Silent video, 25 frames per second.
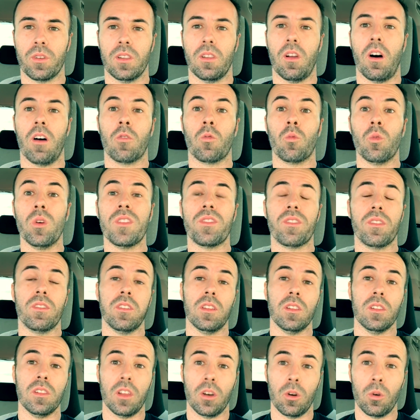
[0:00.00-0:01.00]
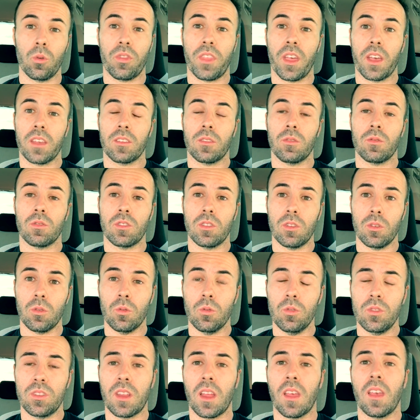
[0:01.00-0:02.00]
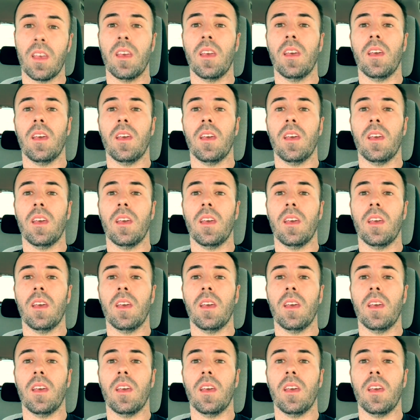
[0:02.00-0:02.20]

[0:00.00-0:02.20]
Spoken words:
along with the load that you used,